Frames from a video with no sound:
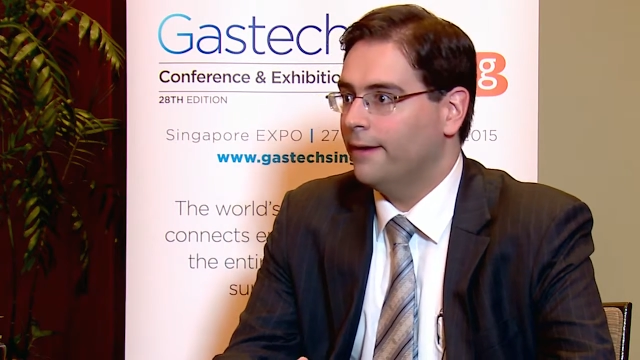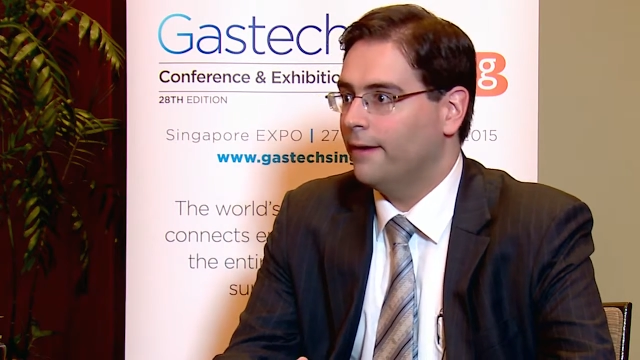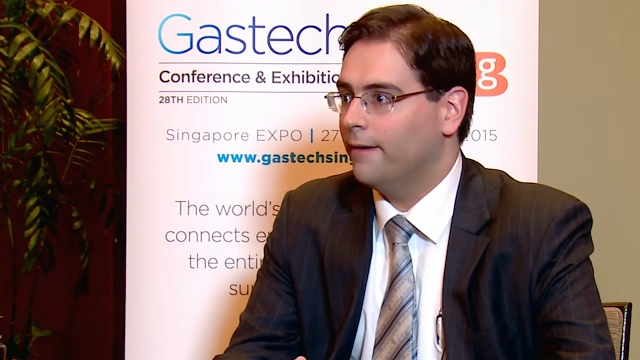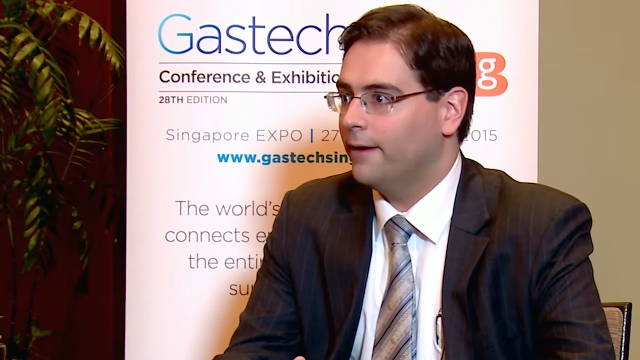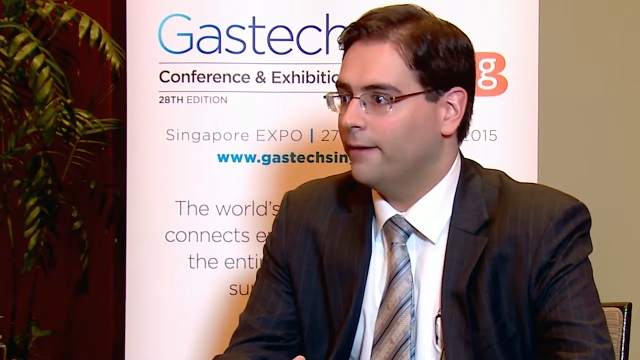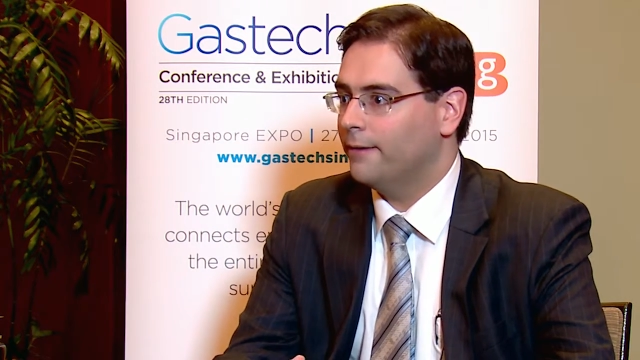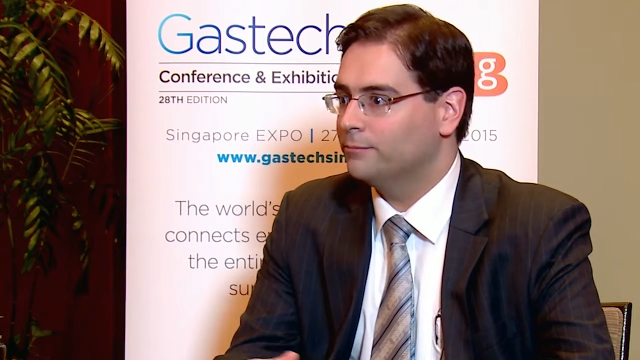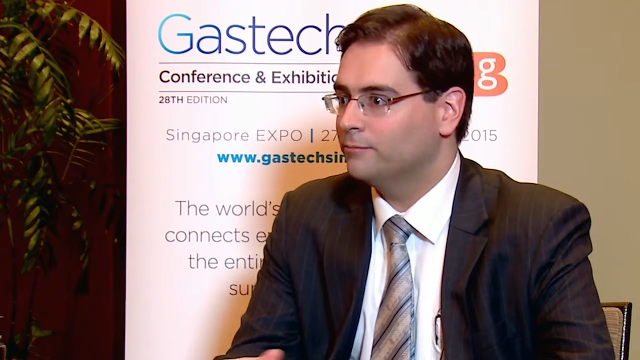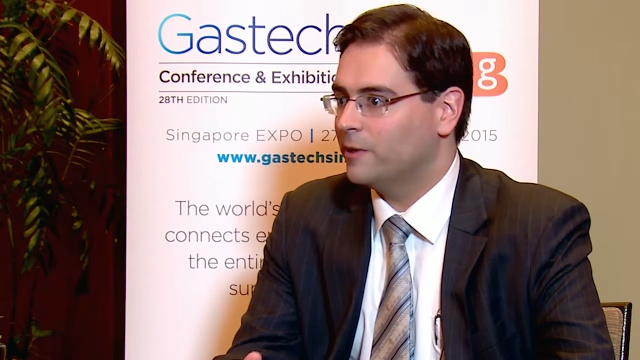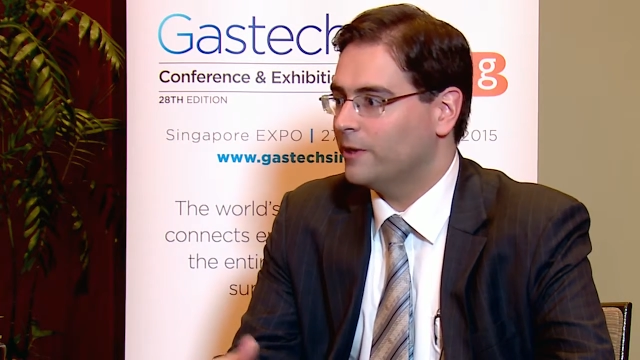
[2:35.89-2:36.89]
A
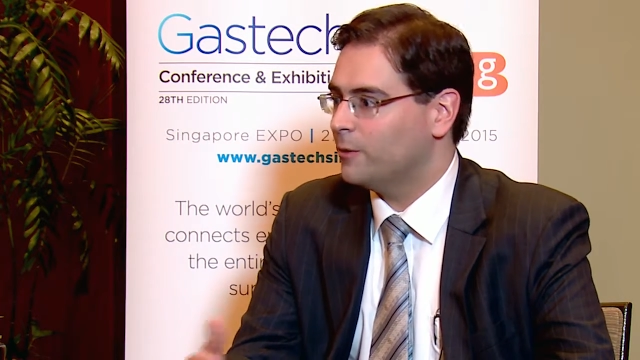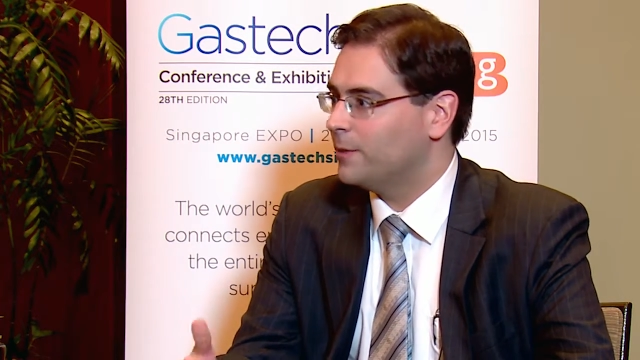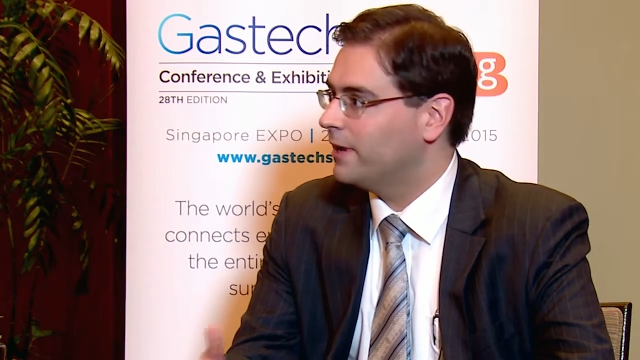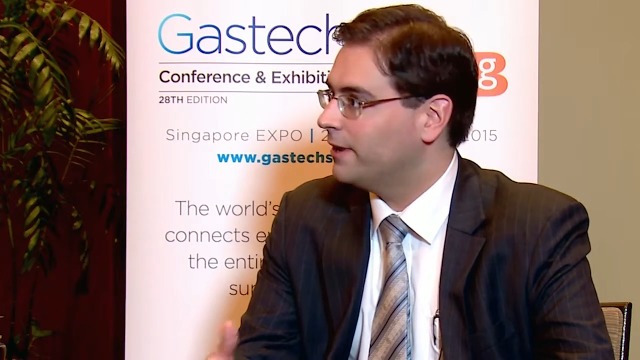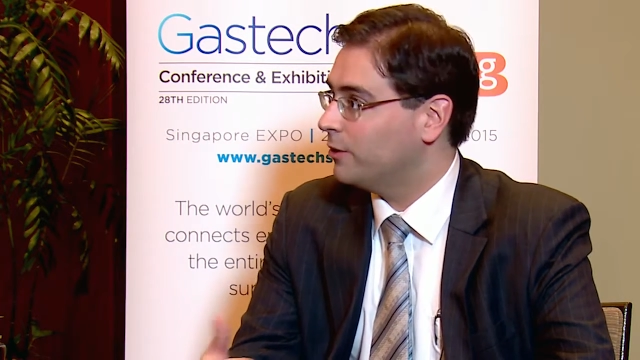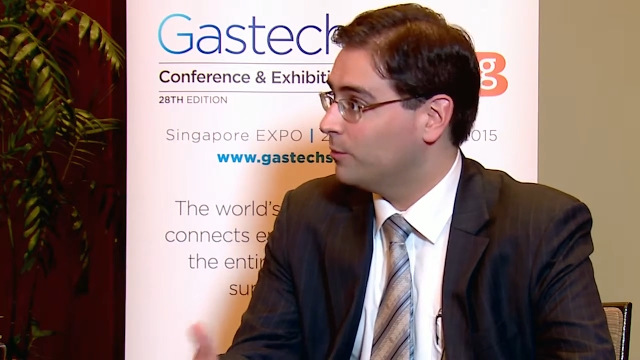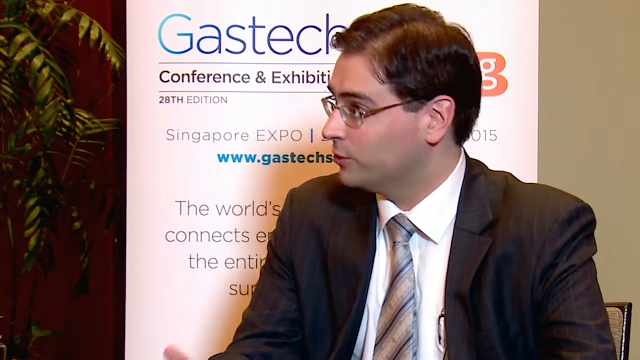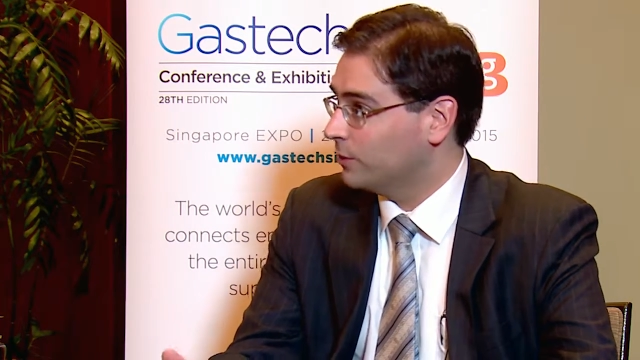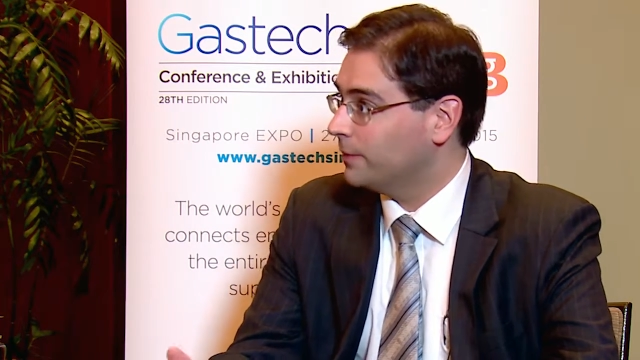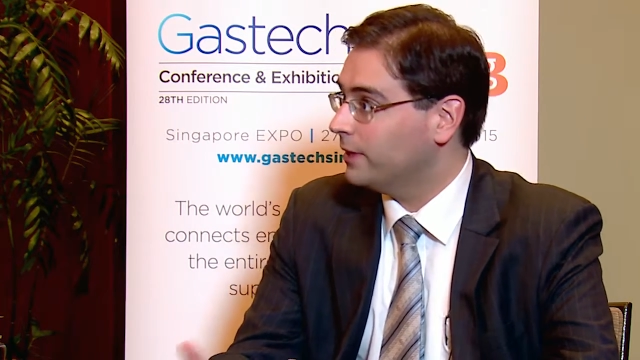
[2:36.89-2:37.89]
little bit later,
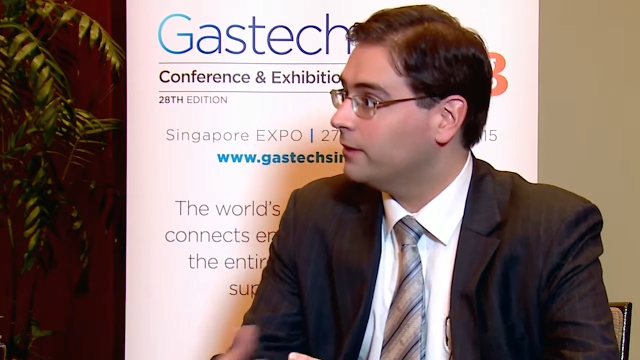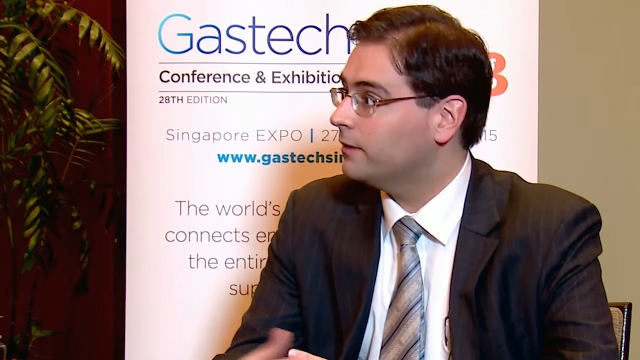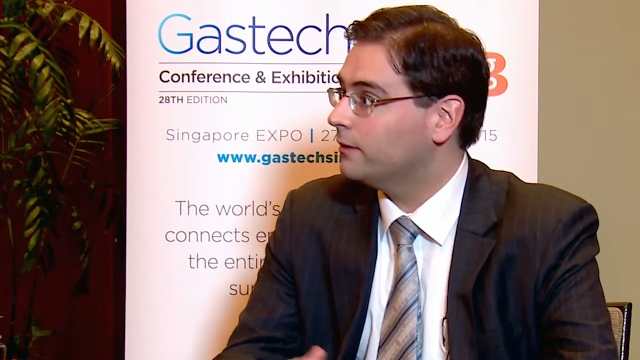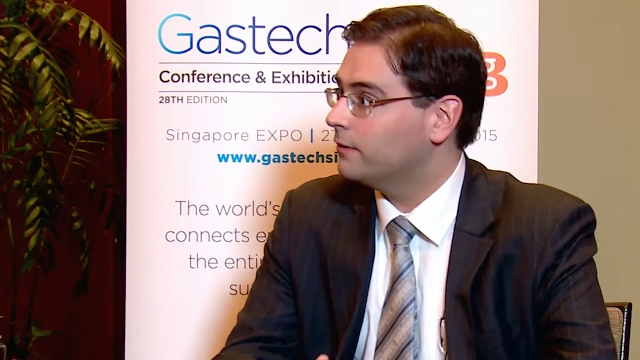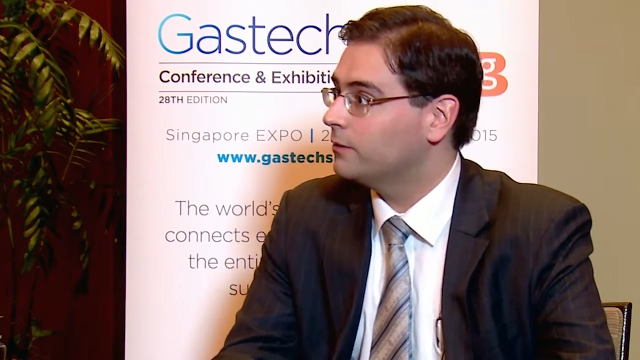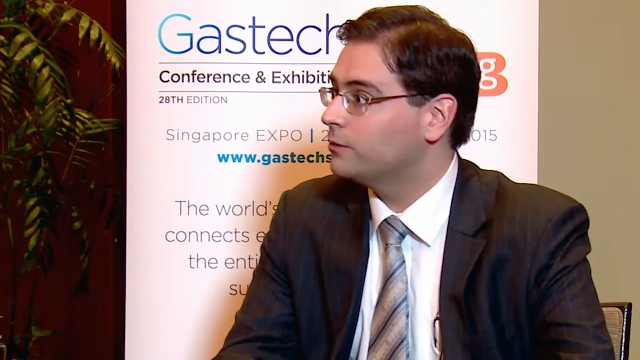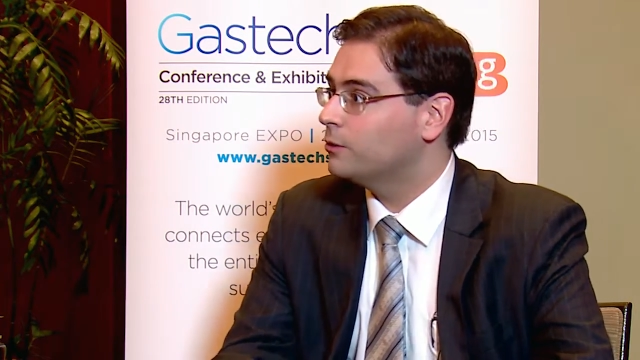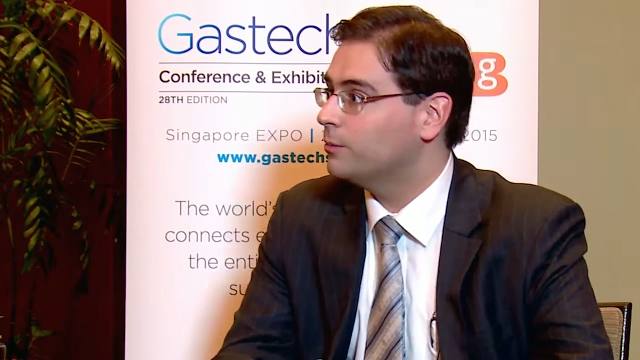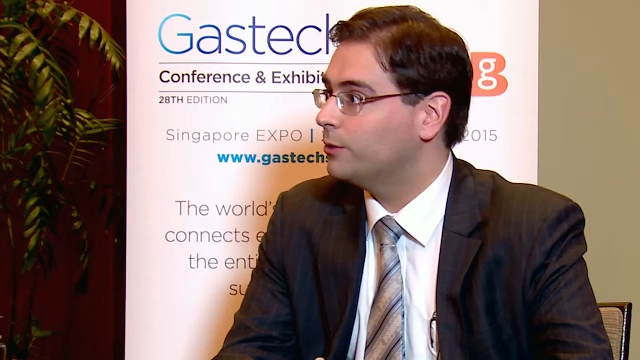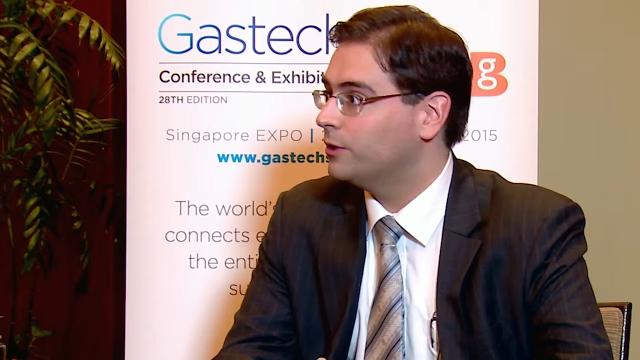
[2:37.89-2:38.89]
Mozambique is
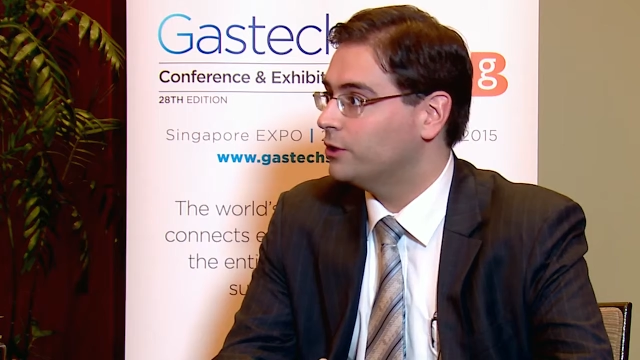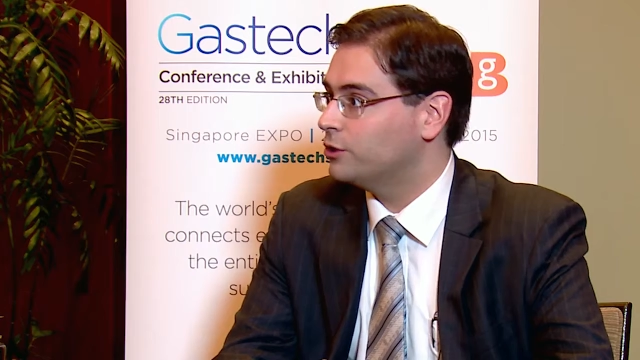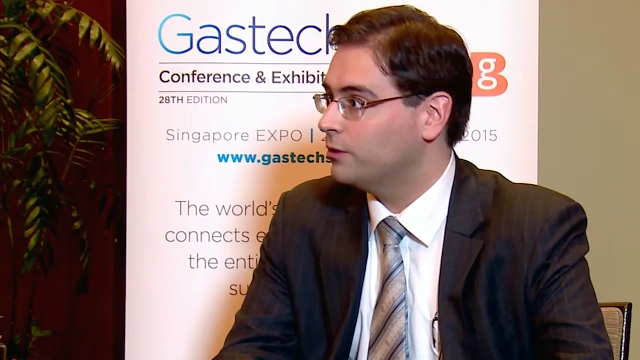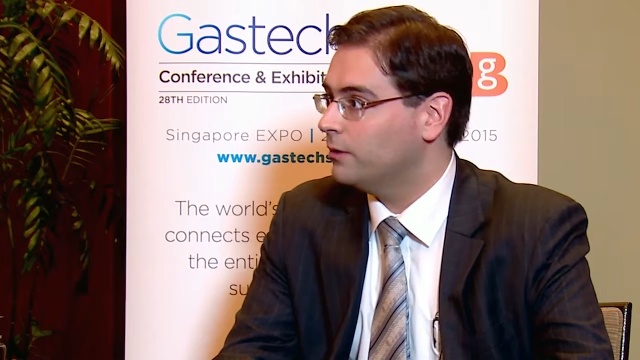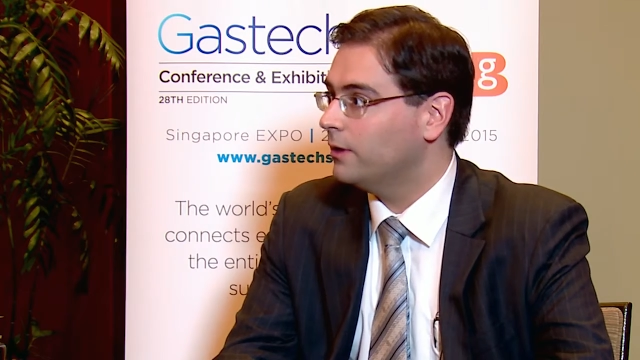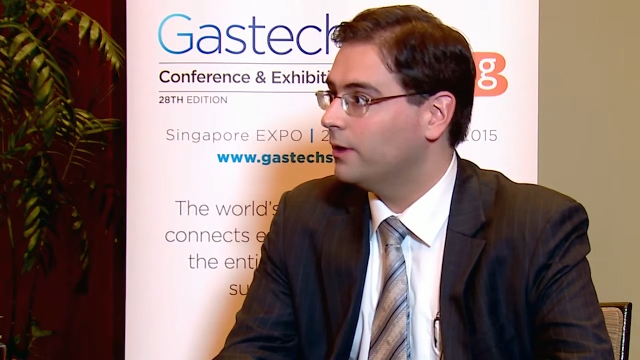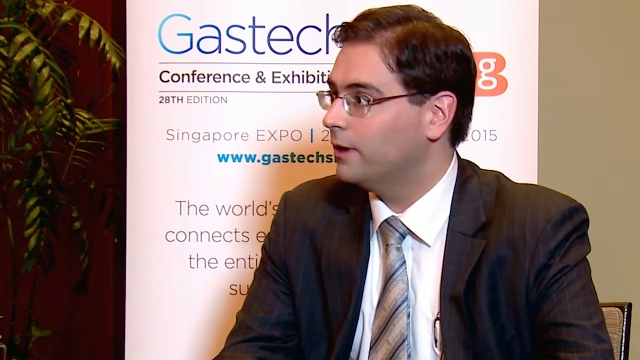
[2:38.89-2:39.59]
also a potential